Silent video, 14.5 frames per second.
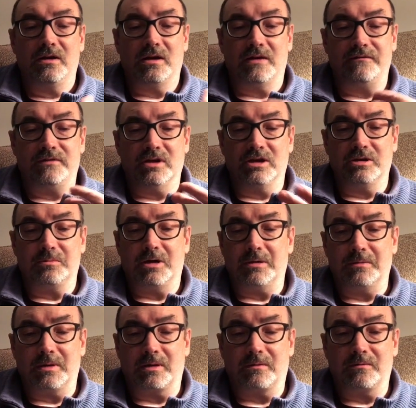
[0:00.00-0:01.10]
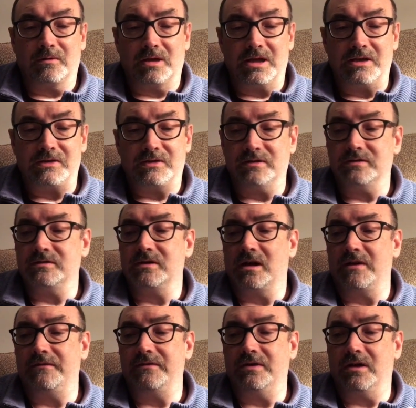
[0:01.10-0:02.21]
I've done the public relations,
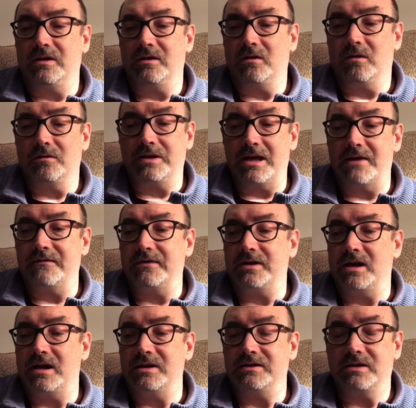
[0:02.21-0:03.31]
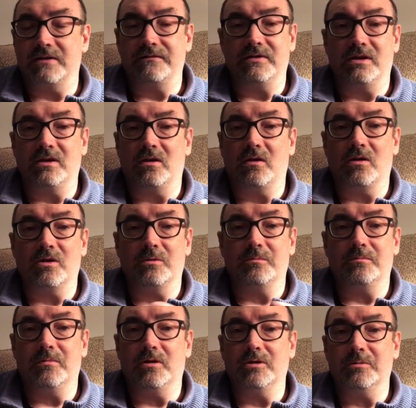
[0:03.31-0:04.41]
I've done all the advertising, I've done all the
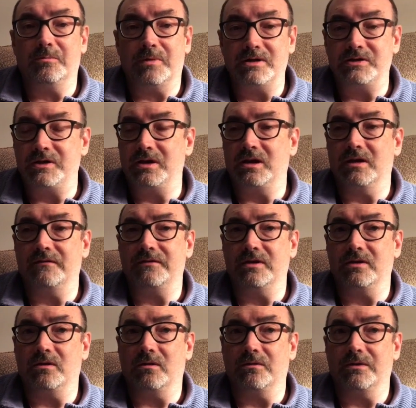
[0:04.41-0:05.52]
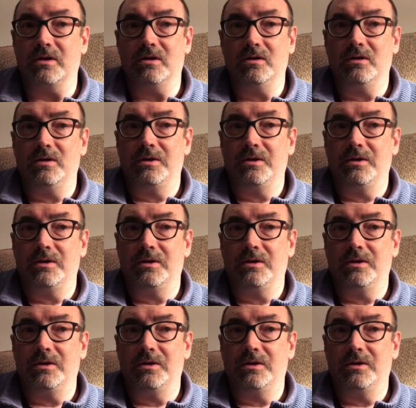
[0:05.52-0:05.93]
all the budgeting, I've done all the